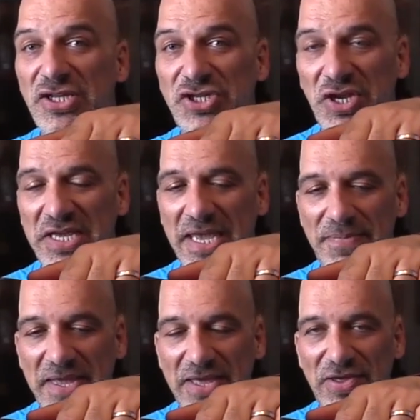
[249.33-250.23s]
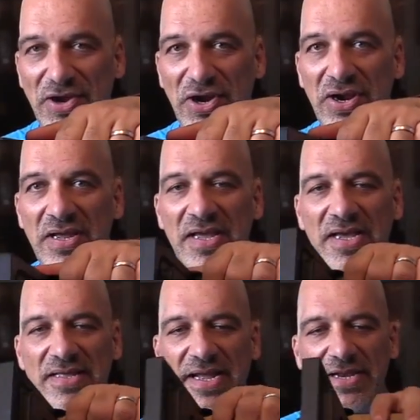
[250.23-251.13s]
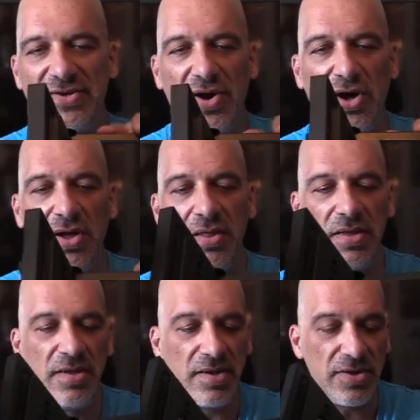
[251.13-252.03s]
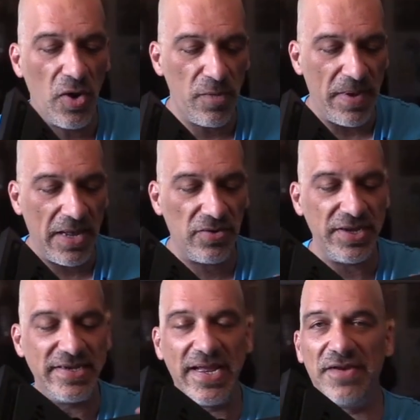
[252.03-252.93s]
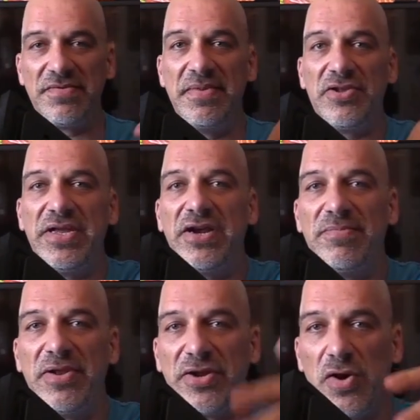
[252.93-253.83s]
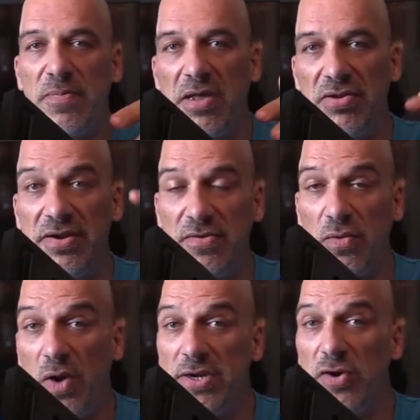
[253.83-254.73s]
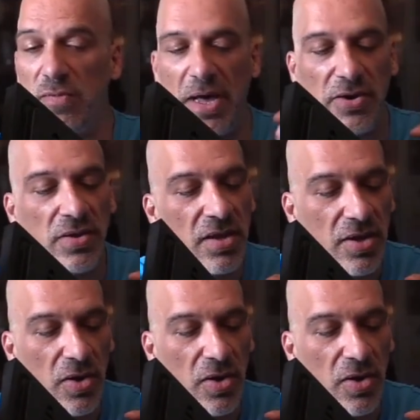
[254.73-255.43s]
So you can keep either like a tall Coke bottle, you can take out the middle here and put a Coke bottle in, 1 Coke bottle,